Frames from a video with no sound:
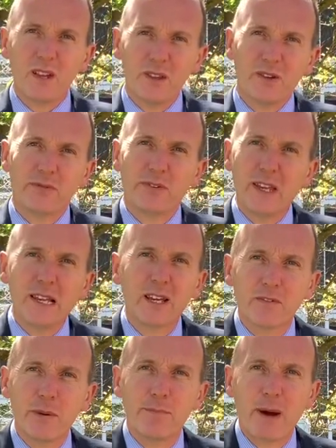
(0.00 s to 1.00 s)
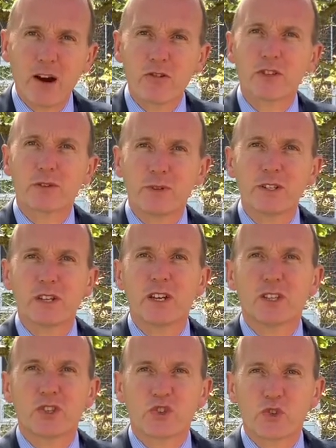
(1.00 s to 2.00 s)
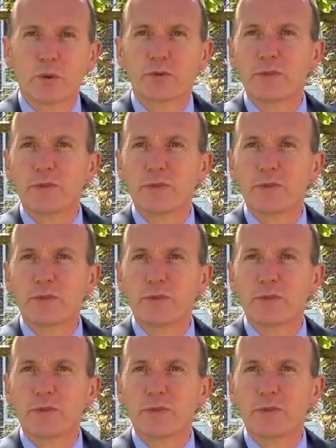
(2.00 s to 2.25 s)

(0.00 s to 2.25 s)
The feeling of embarrassment stopped